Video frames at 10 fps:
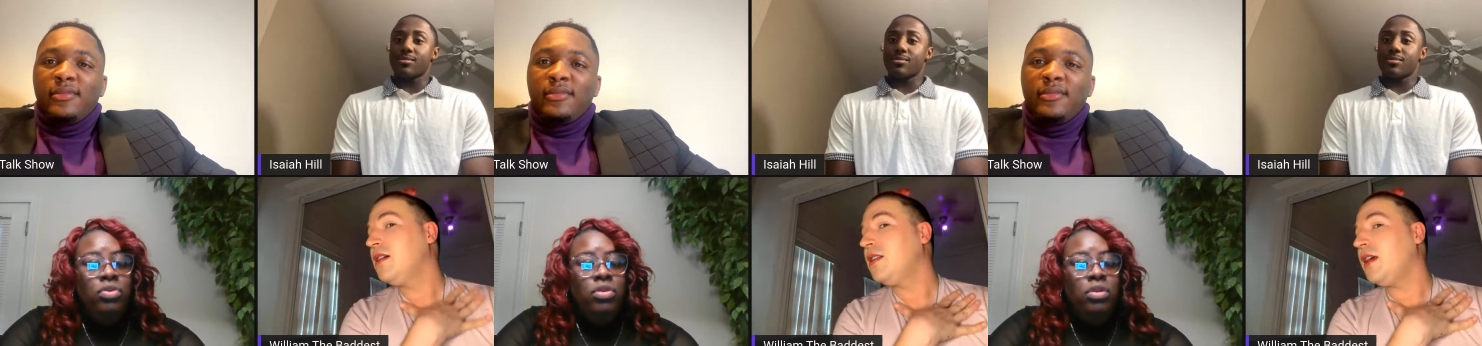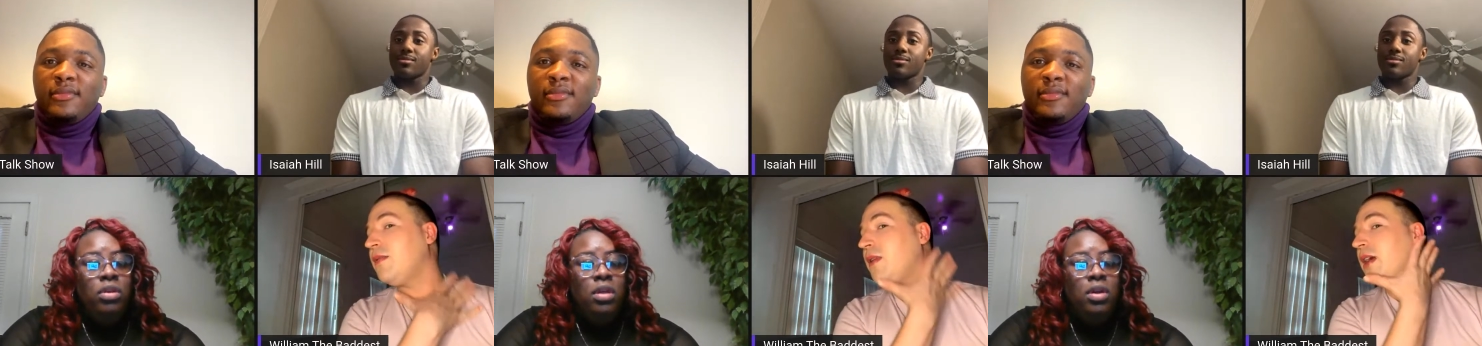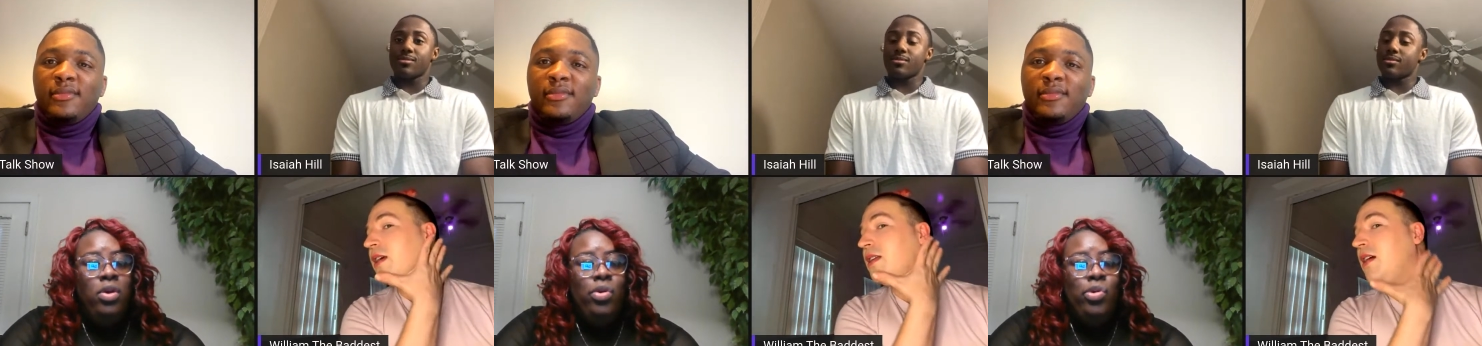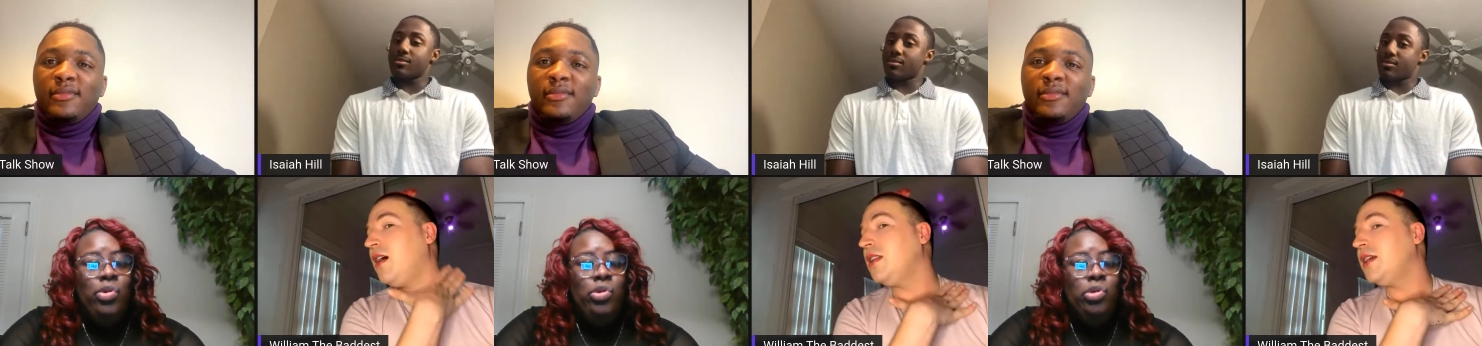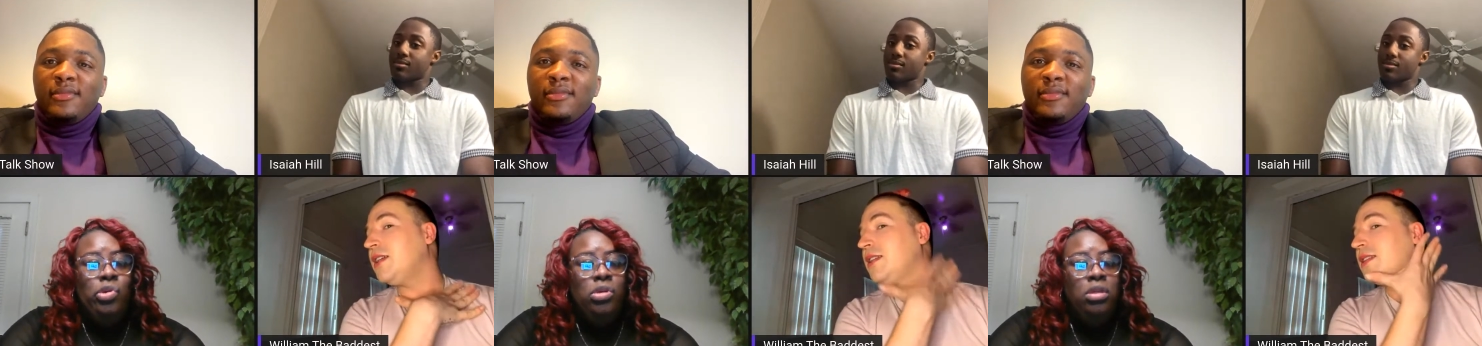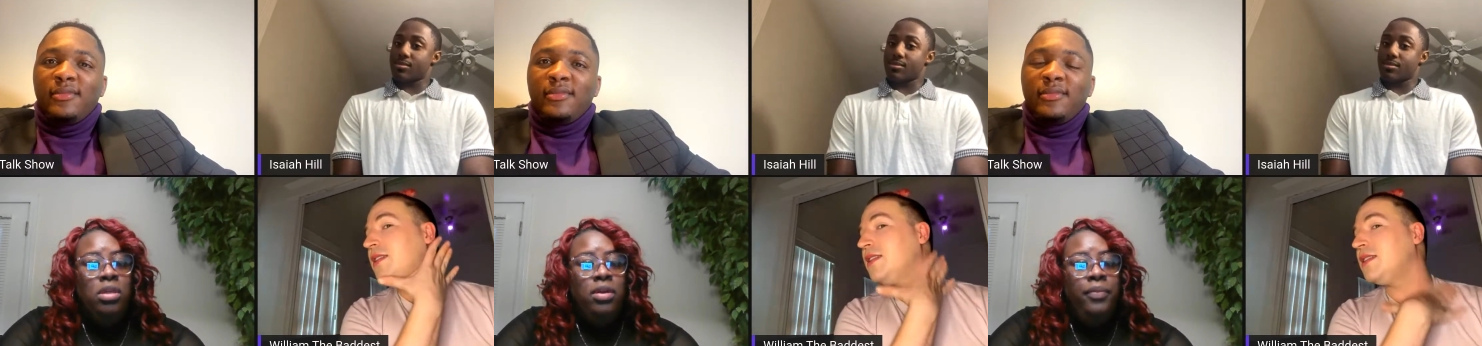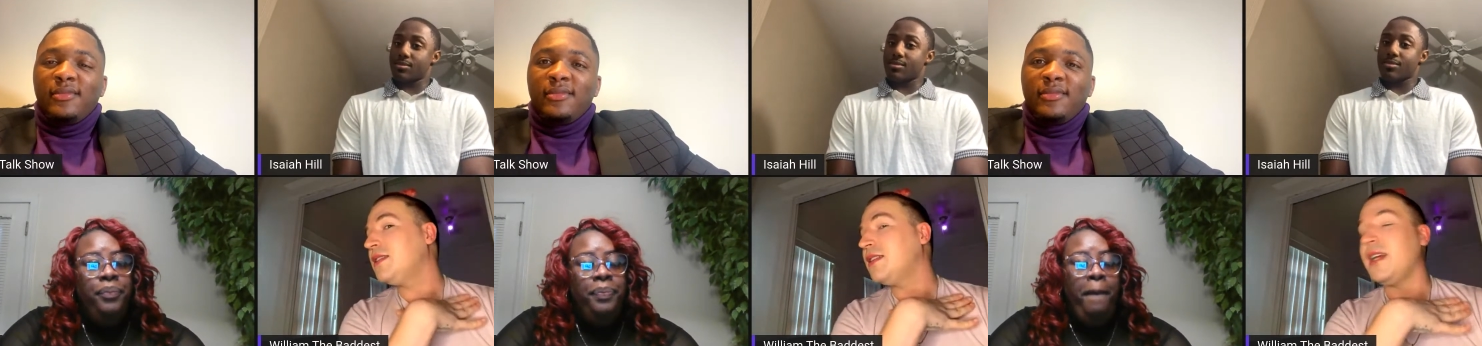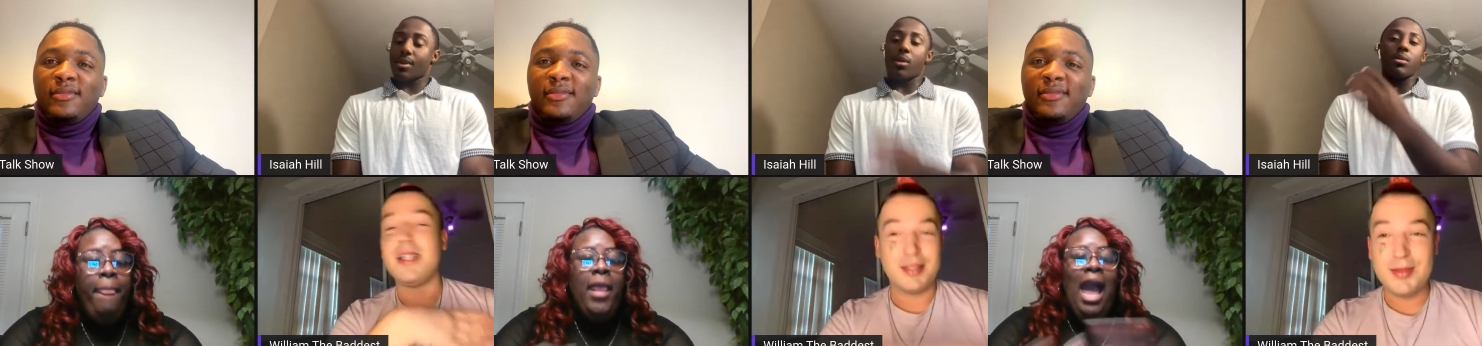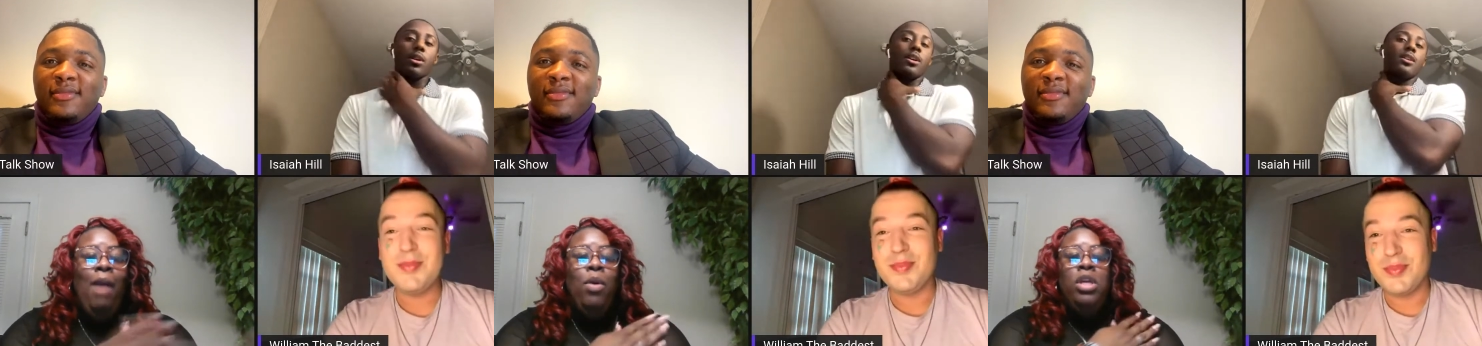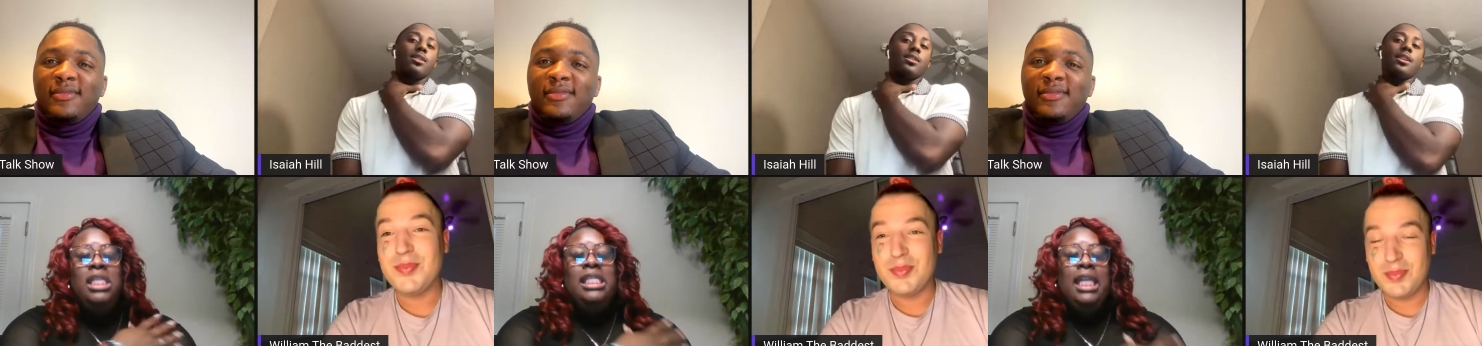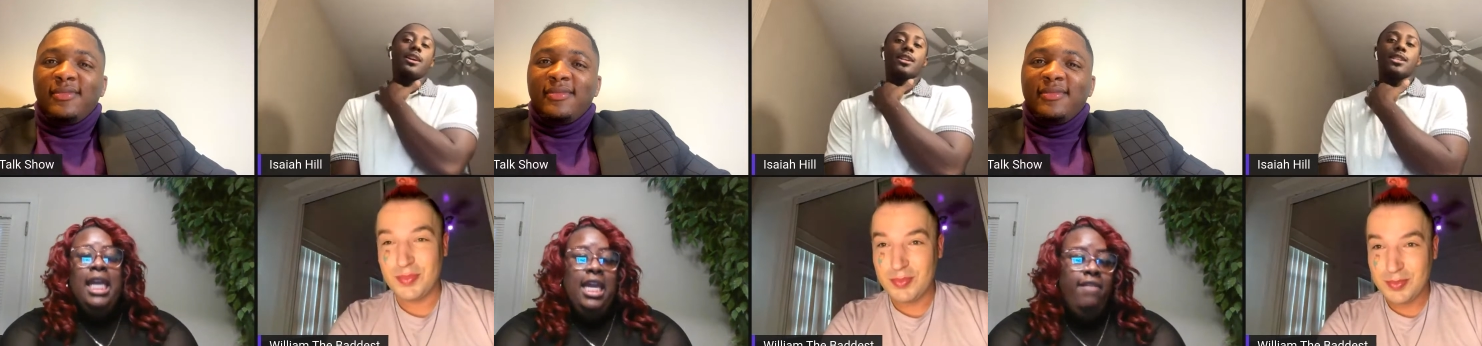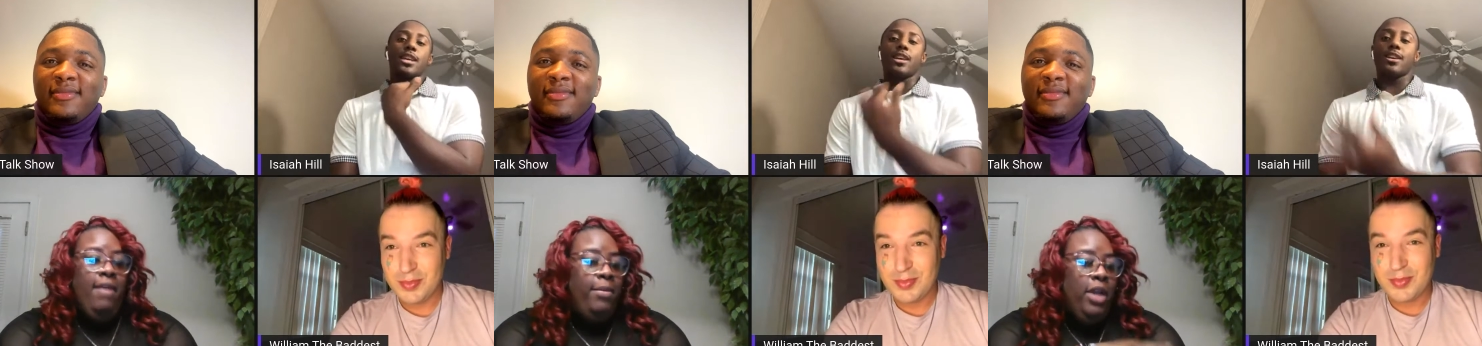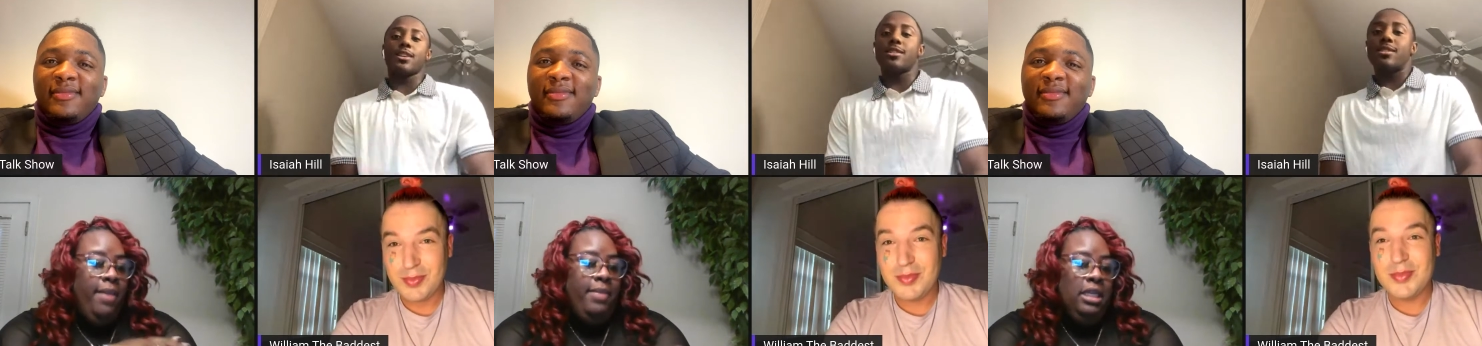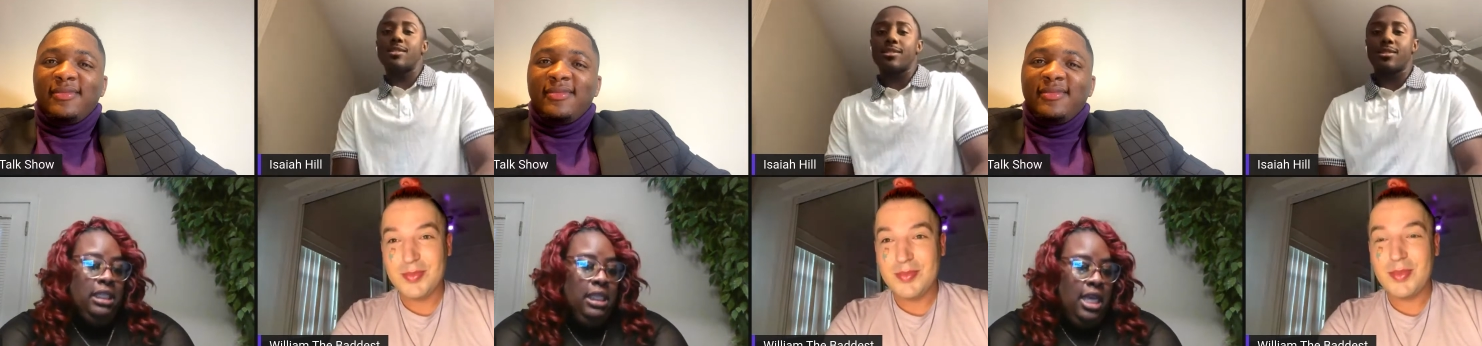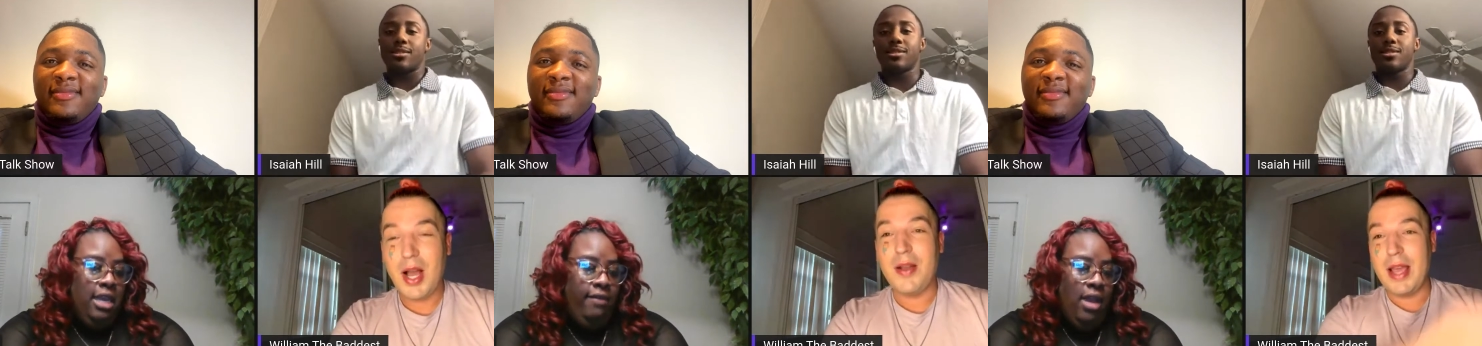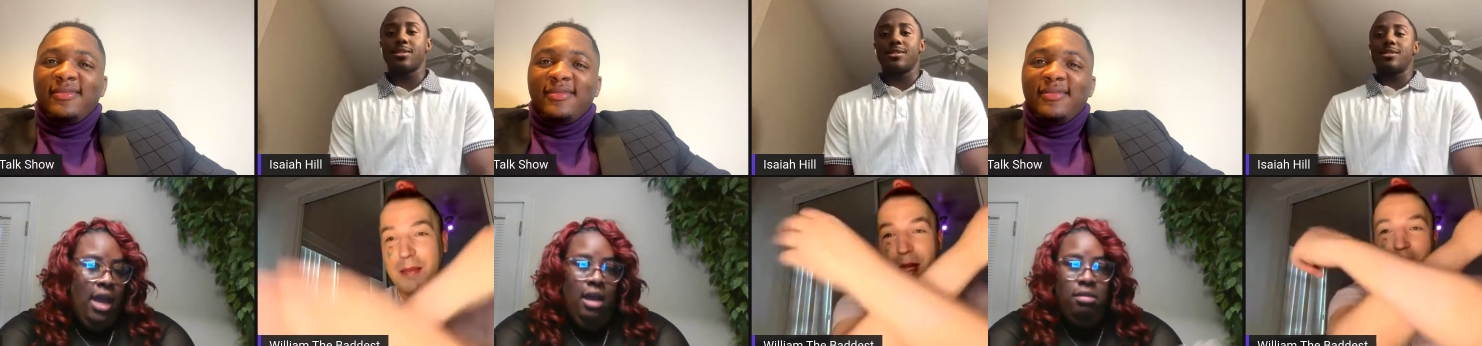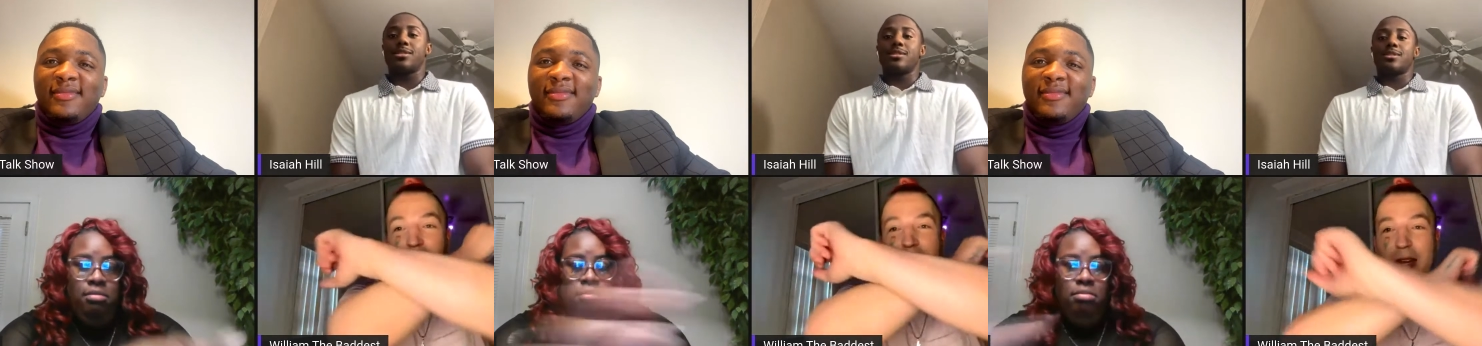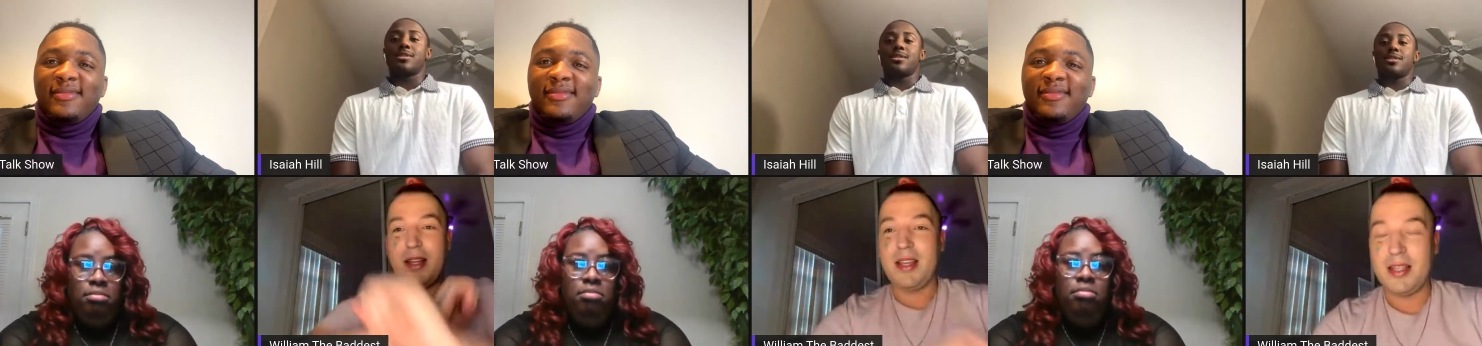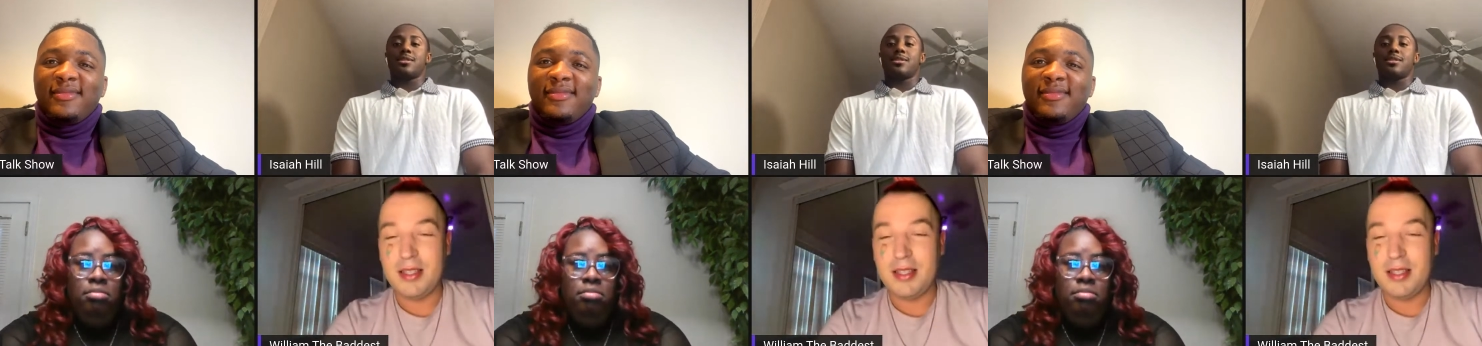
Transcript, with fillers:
Speaker 1: like right, all of this. Yeah. I want
Speaker 2: a sleeve. I'm gonna get me a sleeve. Oh yeah, I'm getting all that
Speaker 1: done.